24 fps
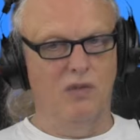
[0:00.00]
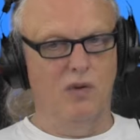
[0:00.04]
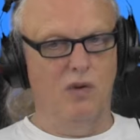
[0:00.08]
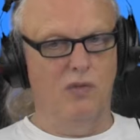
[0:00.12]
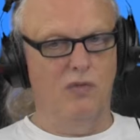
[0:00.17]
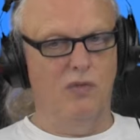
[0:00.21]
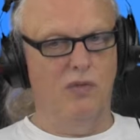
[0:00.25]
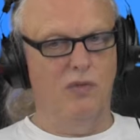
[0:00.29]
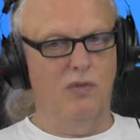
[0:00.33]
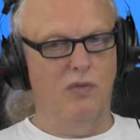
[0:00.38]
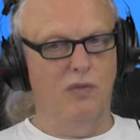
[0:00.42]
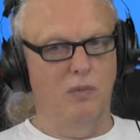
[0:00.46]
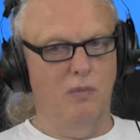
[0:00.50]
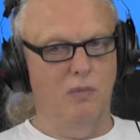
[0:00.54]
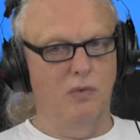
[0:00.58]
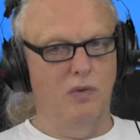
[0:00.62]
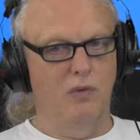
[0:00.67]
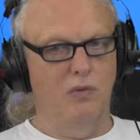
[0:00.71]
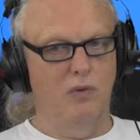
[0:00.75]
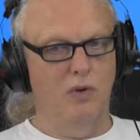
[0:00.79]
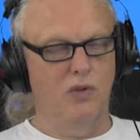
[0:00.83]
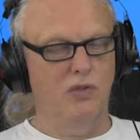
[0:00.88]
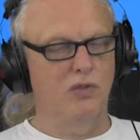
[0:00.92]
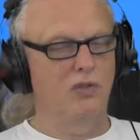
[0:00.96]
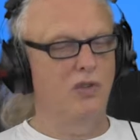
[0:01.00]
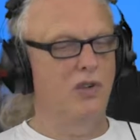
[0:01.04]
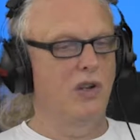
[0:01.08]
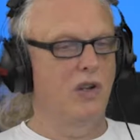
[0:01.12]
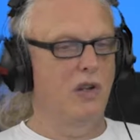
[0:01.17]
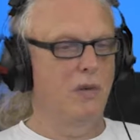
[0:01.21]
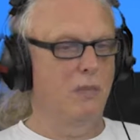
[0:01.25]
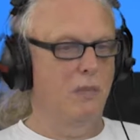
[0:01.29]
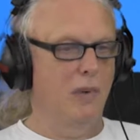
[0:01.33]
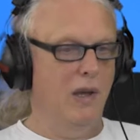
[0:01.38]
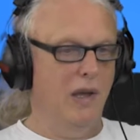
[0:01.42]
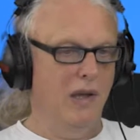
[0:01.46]
offer from the
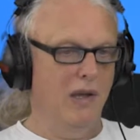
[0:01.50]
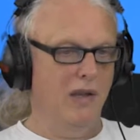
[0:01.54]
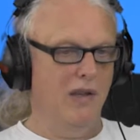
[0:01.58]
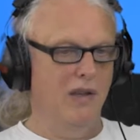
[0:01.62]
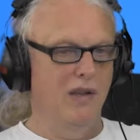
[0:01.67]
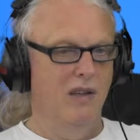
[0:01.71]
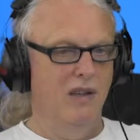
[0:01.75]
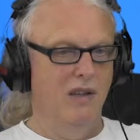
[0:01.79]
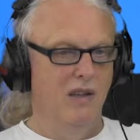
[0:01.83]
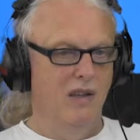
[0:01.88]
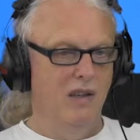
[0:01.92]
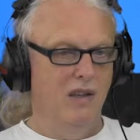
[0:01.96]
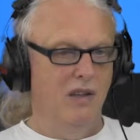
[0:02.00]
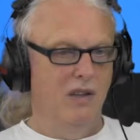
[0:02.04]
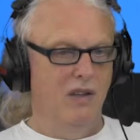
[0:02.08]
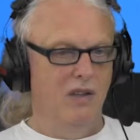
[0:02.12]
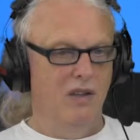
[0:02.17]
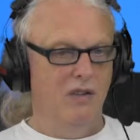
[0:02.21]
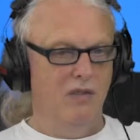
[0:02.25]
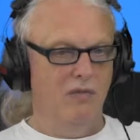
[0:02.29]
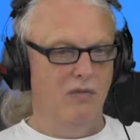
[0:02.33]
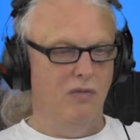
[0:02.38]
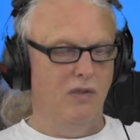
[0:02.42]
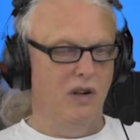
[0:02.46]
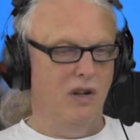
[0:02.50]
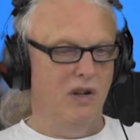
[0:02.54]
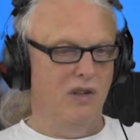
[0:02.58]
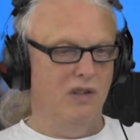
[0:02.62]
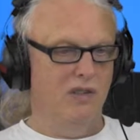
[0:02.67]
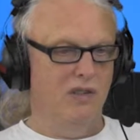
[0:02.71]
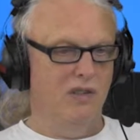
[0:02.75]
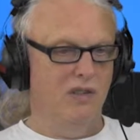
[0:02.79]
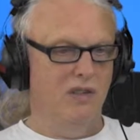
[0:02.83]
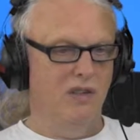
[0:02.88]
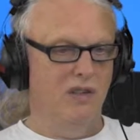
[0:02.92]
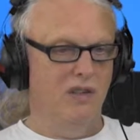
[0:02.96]
Rothschild Bank in
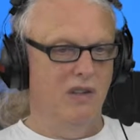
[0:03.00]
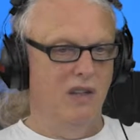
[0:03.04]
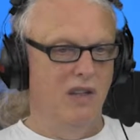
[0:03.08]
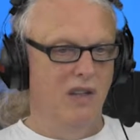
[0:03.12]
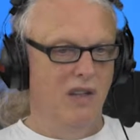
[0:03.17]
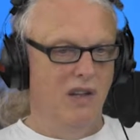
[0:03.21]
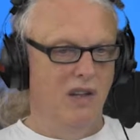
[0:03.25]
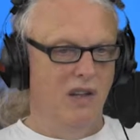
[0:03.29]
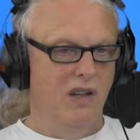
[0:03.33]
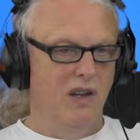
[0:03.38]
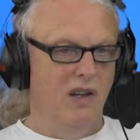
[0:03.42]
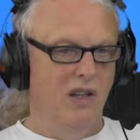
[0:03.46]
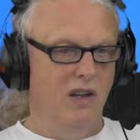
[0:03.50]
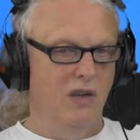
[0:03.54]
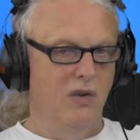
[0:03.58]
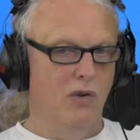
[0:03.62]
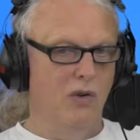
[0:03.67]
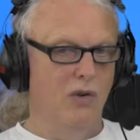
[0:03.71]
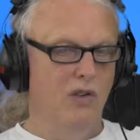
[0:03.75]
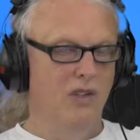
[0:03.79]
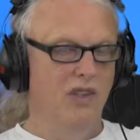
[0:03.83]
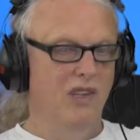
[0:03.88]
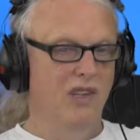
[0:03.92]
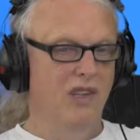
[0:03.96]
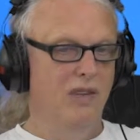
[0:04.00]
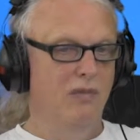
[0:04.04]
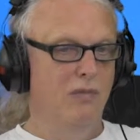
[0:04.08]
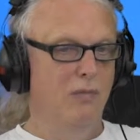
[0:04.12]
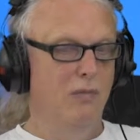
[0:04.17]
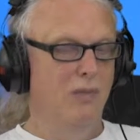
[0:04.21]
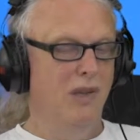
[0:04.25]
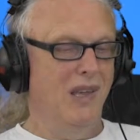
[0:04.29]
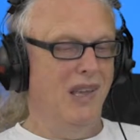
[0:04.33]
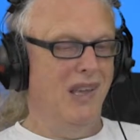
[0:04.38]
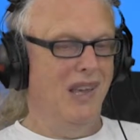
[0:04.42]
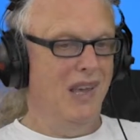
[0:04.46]
France, and later on he
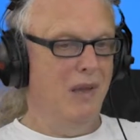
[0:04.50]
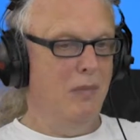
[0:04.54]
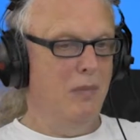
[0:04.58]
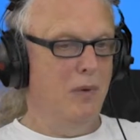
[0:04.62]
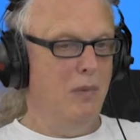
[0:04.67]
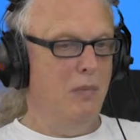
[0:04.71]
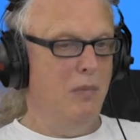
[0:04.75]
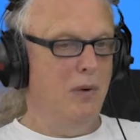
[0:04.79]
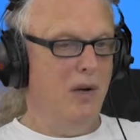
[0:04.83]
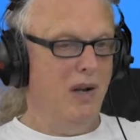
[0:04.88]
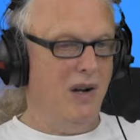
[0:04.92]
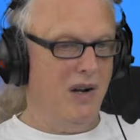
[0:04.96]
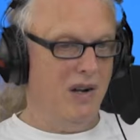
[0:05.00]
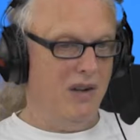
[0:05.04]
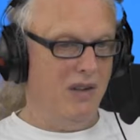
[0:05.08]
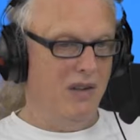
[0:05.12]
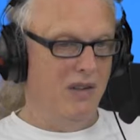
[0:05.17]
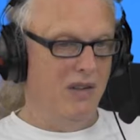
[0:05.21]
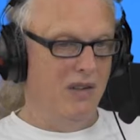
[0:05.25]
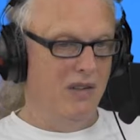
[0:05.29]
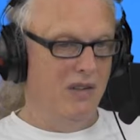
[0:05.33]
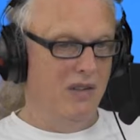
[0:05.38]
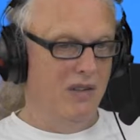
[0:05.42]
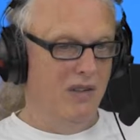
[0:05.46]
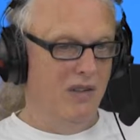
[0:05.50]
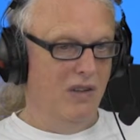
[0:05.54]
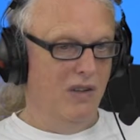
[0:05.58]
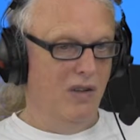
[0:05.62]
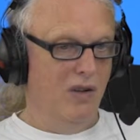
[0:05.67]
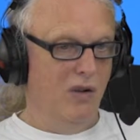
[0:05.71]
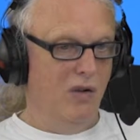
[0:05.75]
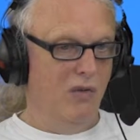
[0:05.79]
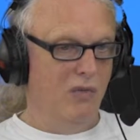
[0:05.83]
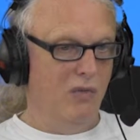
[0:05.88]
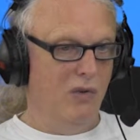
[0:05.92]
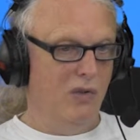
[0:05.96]
even became a partner
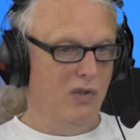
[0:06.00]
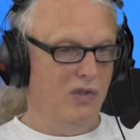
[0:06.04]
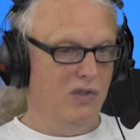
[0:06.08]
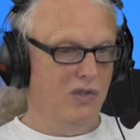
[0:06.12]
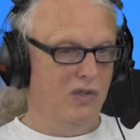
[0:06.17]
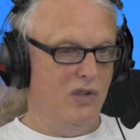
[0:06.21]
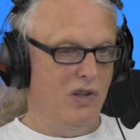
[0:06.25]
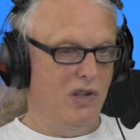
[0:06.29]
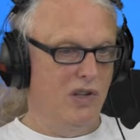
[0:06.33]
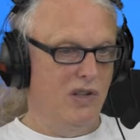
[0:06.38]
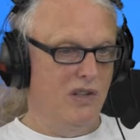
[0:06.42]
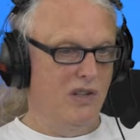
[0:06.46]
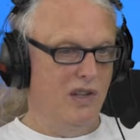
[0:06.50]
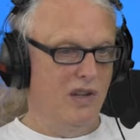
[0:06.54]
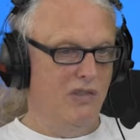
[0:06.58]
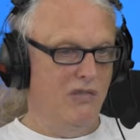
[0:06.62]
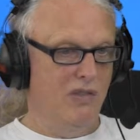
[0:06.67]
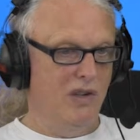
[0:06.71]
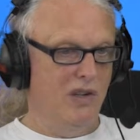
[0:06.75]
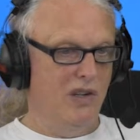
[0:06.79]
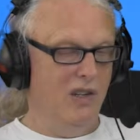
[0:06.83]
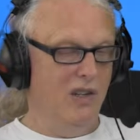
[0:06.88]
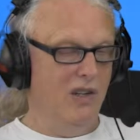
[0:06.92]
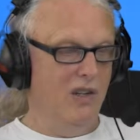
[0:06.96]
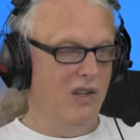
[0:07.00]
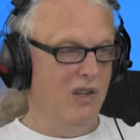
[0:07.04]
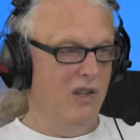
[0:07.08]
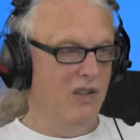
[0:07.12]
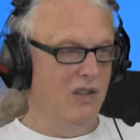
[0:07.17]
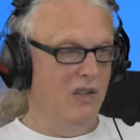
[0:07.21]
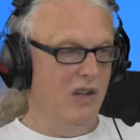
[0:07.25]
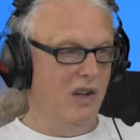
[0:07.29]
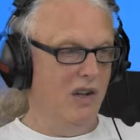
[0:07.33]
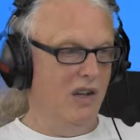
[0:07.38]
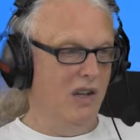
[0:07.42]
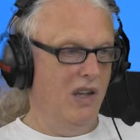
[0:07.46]
of Rothschild at a very
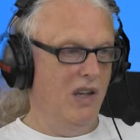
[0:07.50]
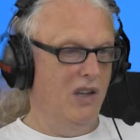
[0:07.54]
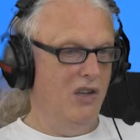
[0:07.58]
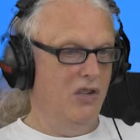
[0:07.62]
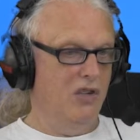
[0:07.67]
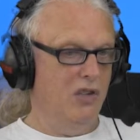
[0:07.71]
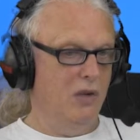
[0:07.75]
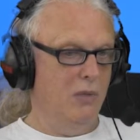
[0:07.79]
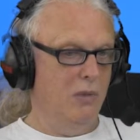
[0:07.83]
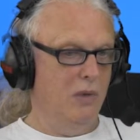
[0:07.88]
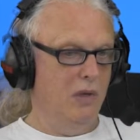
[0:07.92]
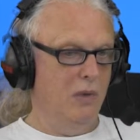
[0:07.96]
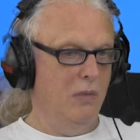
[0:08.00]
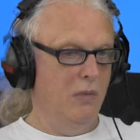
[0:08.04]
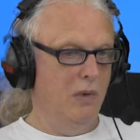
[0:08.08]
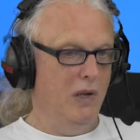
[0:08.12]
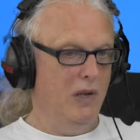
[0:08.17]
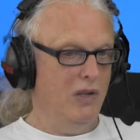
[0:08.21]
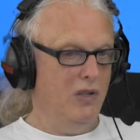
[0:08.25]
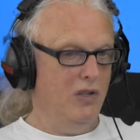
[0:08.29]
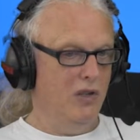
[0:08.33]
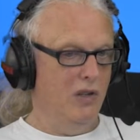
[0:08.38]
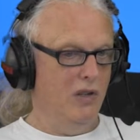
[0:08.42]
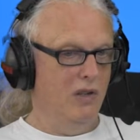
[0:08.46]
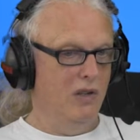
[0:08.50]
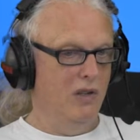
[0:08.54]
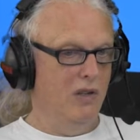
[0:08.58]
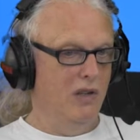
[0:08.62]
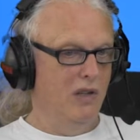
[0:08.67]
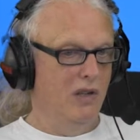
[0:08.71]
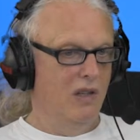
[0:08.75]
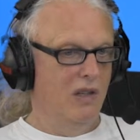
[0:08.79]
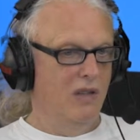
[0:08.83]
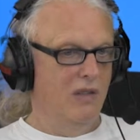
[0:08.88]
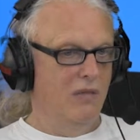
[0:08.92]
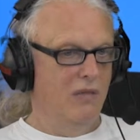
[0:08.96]
young age. I mean, imagine.
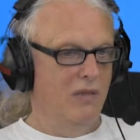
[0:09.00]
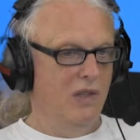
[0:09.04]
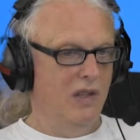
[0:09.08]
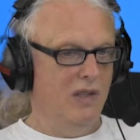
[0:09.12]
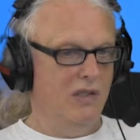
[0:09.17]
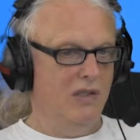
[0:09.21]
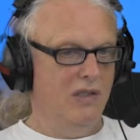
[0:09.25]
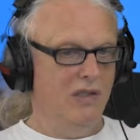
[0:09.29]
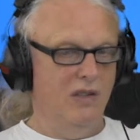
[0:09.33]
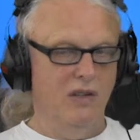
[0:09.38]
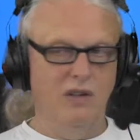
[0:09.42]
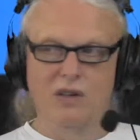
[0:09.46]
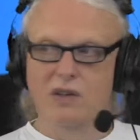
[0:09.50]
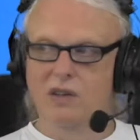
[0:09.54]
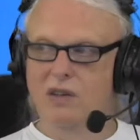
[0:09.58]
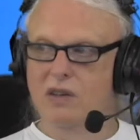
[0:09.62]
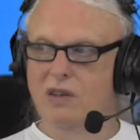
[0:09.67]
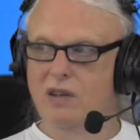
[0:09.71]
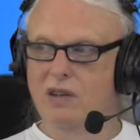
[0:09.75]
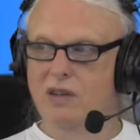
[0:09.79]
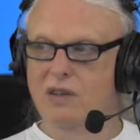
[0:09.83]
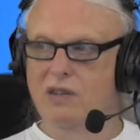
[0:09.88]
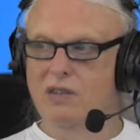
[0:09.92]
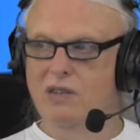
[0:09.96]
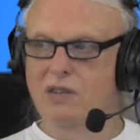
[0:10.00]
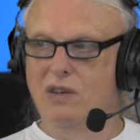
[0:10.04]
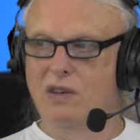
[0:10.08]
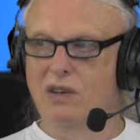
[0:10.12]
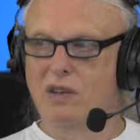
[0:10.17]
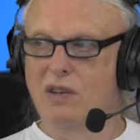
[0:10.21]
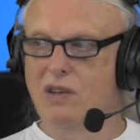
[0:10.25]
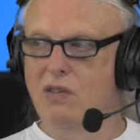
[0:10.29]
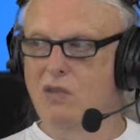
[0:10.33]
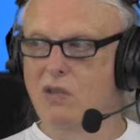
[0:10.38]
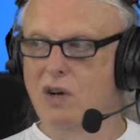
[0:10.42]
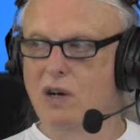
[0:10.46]
That's is an
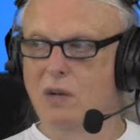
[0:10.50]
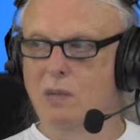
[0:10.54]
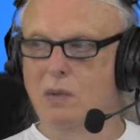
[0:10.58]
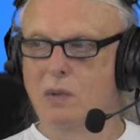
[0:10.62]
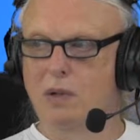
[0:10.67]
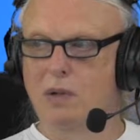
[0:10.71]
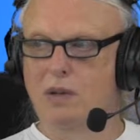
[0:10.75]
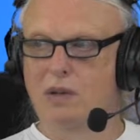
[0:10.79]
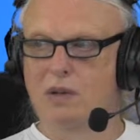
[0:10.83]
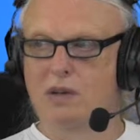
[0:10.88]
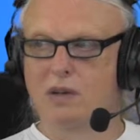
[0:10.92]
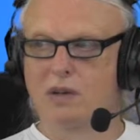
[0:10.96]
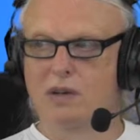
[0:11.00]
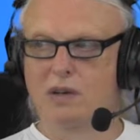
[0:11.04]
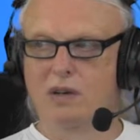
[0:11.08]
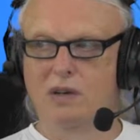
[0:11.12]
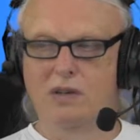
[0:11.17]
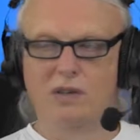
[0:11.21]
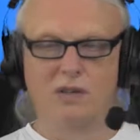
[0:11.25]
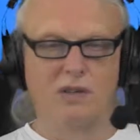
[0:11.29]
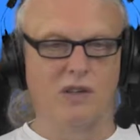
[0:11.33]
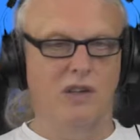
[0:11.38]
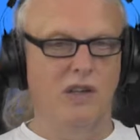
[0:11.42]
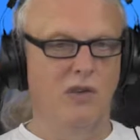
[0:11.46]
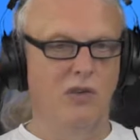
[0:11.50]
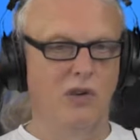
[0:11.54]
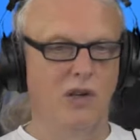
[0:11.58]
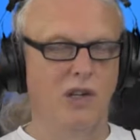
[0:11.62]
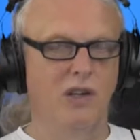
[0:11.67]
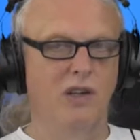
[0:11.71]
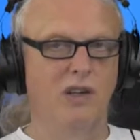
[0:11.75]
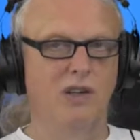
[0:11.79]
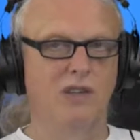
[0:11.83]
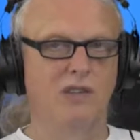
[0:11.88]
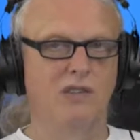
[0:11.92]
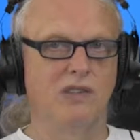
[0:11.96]
incredible
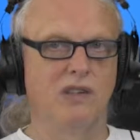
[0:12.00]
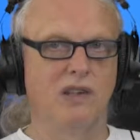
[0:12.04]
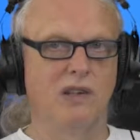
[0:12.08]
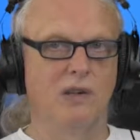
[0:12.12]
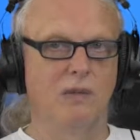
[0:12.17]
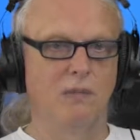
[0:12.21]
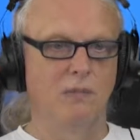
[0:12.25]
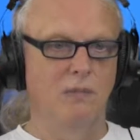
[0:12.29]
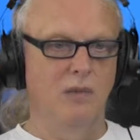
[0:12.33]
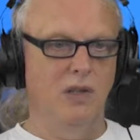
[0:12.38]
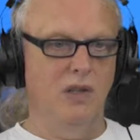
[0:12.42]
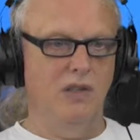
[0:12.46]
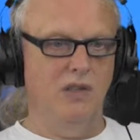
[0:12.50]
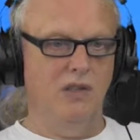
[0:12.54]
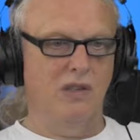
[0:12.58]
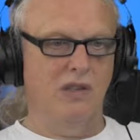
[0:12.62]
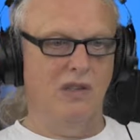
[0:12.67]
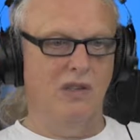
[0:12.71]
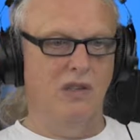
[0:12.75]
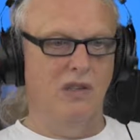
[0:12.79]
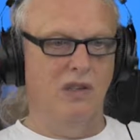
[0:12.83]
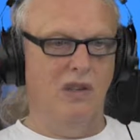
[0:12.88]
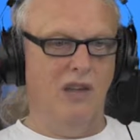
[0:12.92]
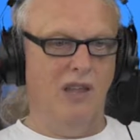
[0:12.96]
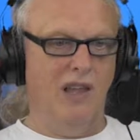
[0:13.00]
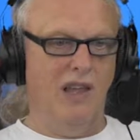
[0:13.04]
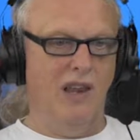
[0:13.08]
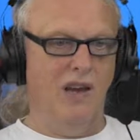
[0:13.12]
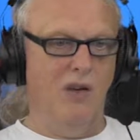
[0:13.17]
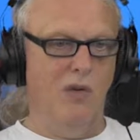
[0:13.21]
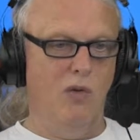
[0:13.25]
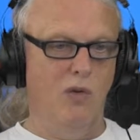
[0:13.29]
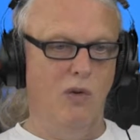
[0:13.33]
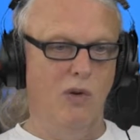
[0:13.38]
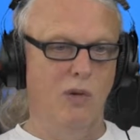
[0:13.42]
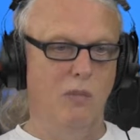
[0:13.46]
career, isn't it? It can
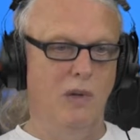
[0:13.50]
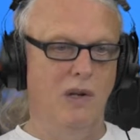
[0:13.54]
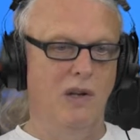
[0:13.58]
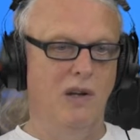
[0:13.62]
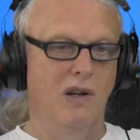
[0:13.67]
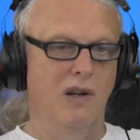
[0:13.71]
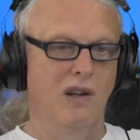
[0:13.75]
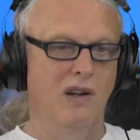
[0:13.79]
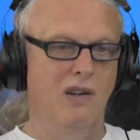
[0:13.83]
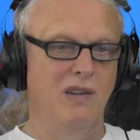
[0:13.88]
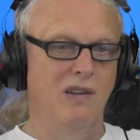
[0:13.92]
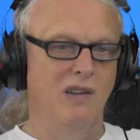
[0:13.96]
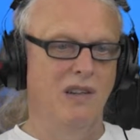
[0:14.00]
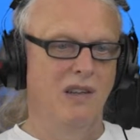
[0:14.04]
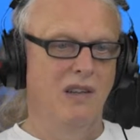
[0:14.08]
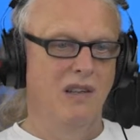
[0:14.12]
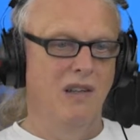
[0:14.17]
only be done